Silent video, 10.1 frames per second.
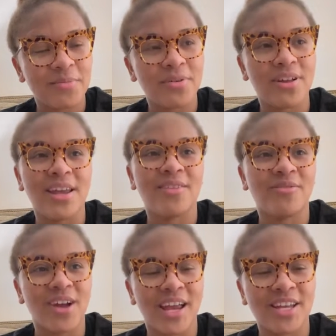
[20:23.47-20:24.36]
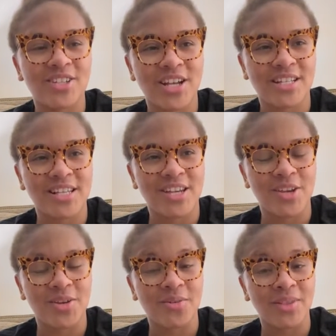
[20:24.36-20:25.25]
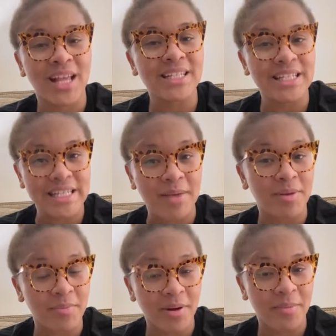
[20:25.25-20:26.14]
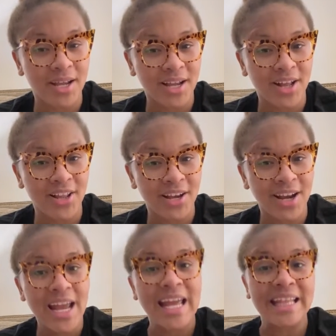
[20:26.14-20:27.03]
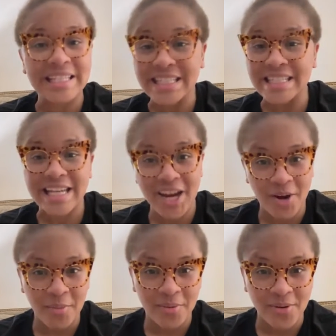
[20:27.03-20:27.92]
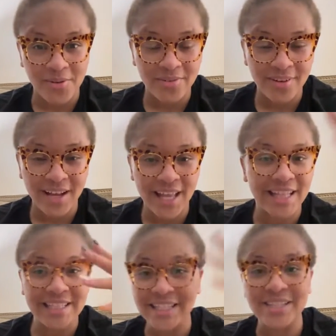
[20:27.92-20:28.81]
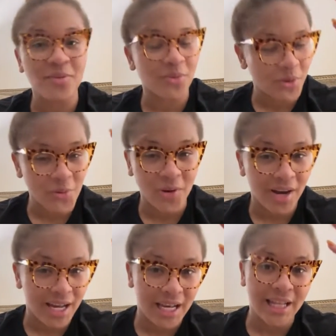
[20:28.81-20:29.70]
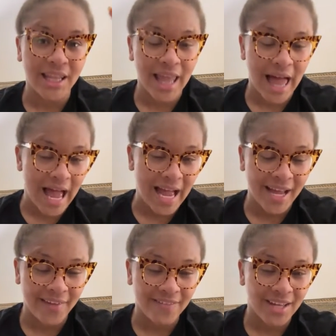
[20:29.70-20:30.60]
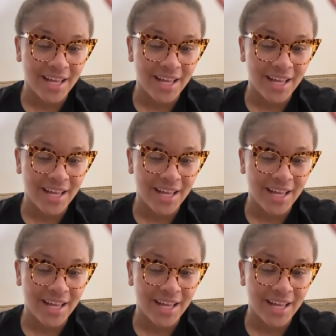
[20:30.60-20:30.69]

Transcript: Put in Redken Shades EQ. That's a demi-permanent color. This is terrible. And this is recorded live.